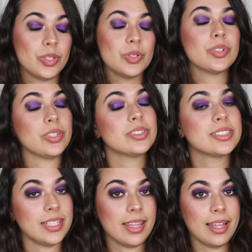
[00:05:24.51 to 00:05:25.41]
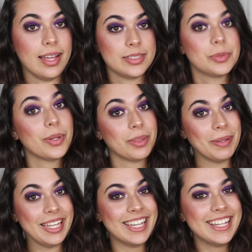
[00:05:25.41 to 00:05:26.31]
You'll see that with
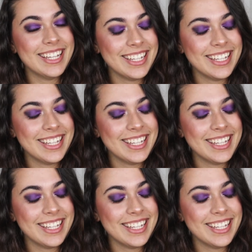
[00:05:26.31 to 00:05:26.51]
me.